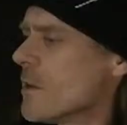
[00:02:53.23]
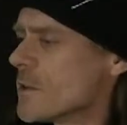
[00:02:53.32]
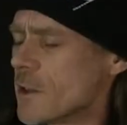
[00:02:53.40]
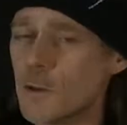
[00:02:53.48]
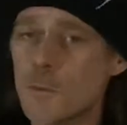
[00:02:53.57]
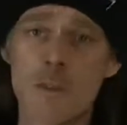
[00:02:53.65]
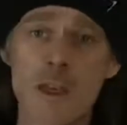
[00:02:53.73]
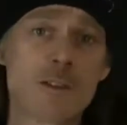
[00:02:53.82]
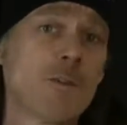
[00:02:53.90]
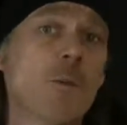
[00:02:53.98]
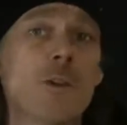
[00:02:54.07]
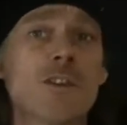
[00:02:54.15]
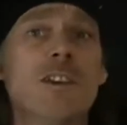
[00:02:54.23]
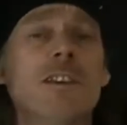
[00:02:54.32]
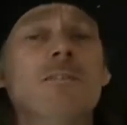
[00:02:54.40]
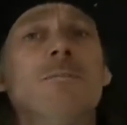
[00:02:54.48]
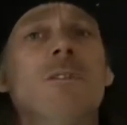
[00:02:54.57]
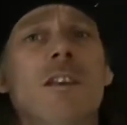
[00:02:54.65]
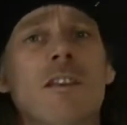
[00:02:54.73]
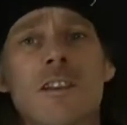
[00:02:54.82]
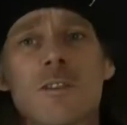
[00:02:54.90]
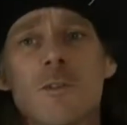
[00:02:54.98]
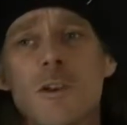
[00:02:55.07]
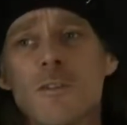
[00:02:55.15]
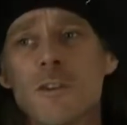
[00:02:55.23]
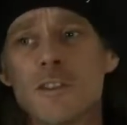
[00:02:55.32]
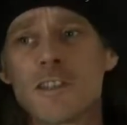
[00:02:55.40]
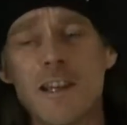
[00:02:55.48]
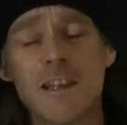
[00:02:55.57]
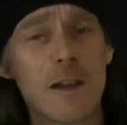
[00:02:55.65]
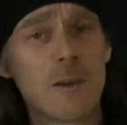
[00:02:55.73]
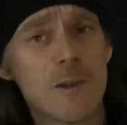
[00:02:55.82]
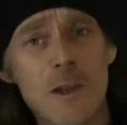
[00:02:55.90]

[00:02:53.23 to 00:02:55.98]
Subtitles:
So thanks for watching. That's all I've got to say. Now you